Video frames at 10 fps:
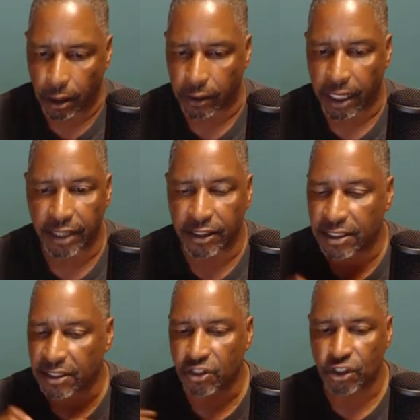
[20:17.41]
Okay,
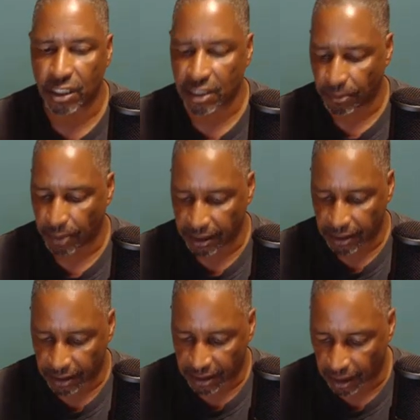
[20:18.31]
this is just a
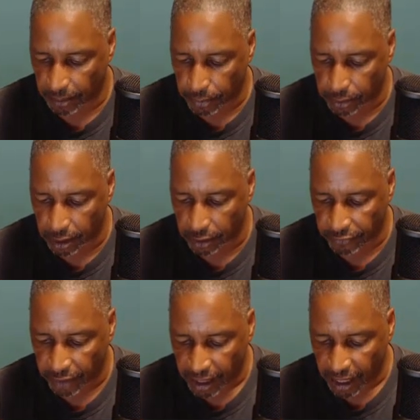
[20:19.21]
basic sample of
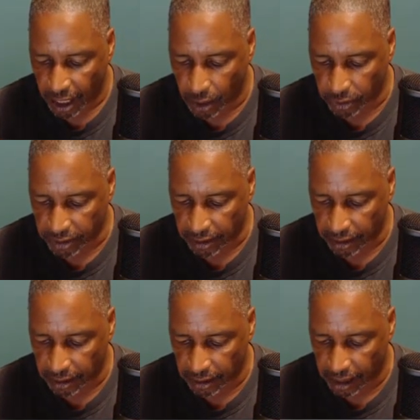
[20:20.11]
how
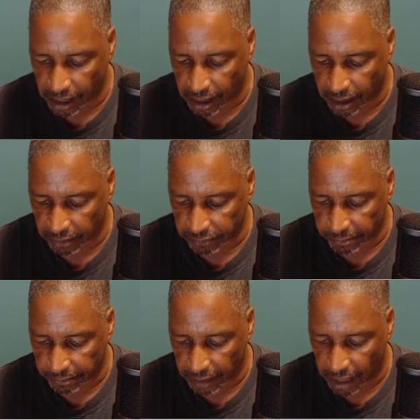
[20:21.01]

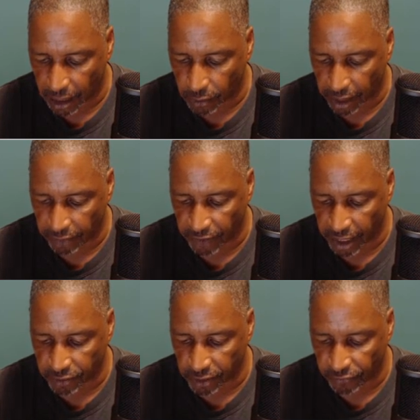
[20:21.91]
a
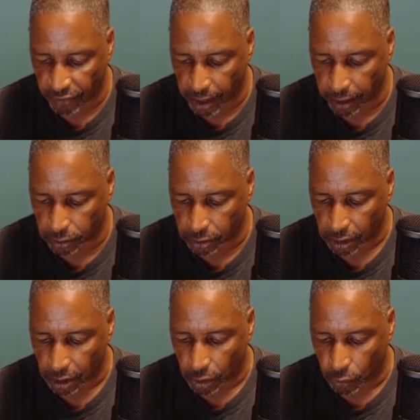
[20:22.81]
Vagrant file
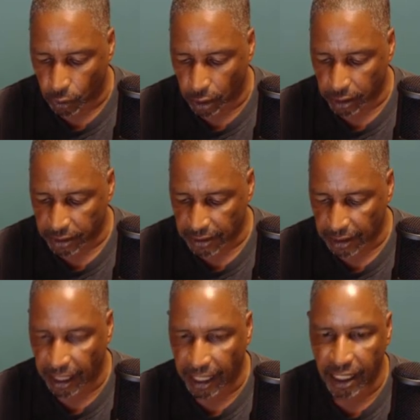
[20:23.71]
works
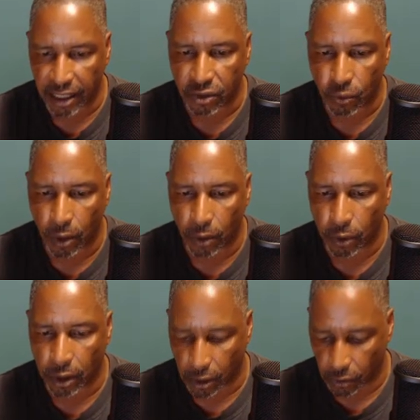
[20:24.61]
and what
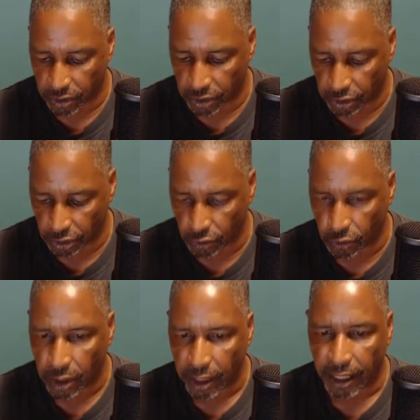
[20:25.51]
we're going to do